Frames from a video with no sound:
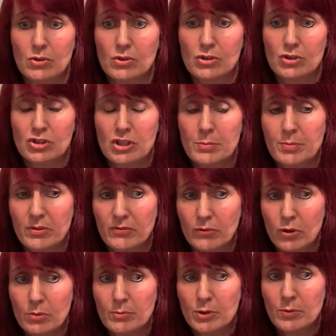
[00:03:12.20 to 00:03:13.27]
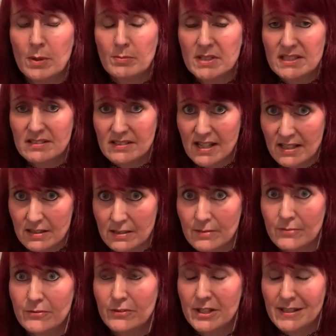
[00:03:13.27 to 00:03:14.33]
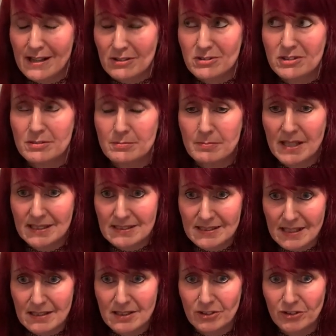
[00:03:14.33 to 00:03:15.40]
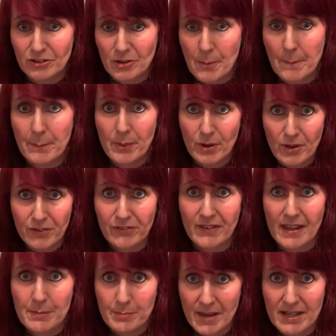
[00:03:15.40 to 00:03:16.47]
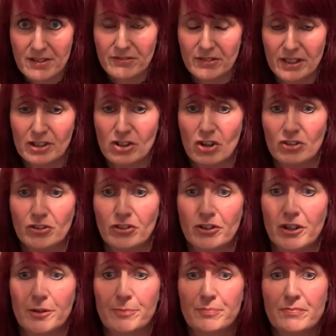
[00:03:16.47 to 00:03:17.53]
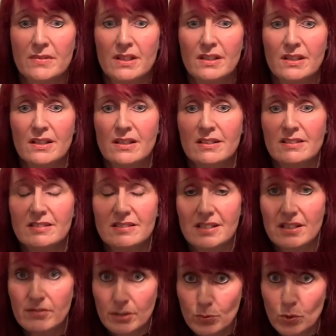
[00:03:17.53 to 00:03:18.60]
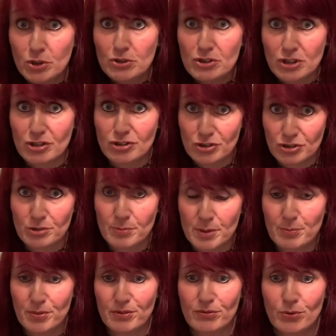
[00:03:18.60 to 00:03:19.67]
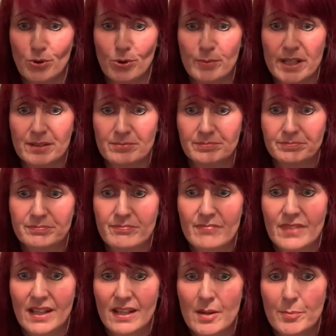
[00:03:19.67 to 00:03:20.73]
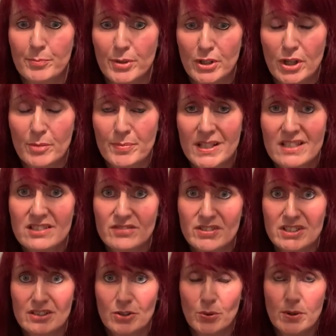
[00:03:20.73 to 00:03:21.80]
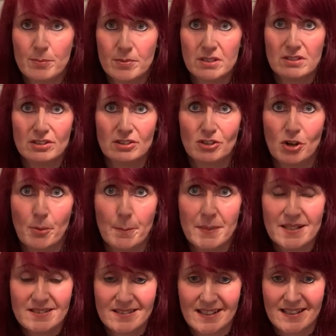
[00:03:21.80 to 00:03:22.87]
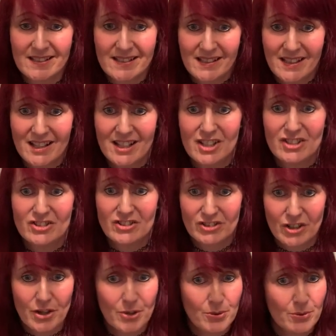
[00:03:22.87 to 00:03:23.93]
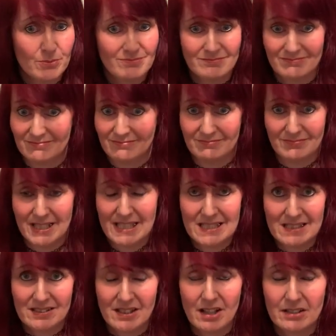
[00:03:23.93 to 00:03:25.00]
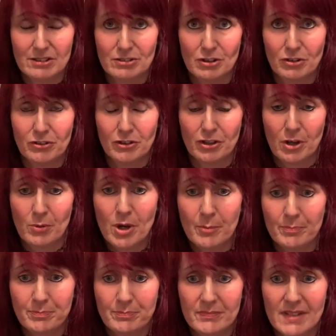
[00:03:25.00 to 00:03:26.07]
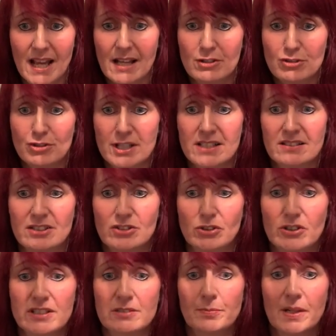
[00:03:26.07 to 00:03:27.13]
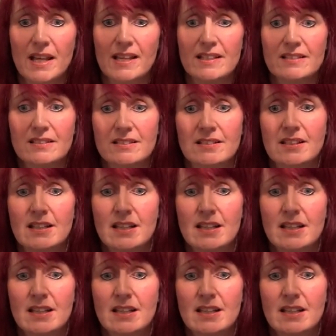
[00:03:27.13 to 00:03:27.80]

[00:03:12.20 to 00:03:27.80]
She performed at Wembley Stadium for Nelson Mandela's birthday benefit concert. Stevie Wonder should have been performing, but a piece of his equipment had gone missing, so he decided not to go on, and Tracy took his place.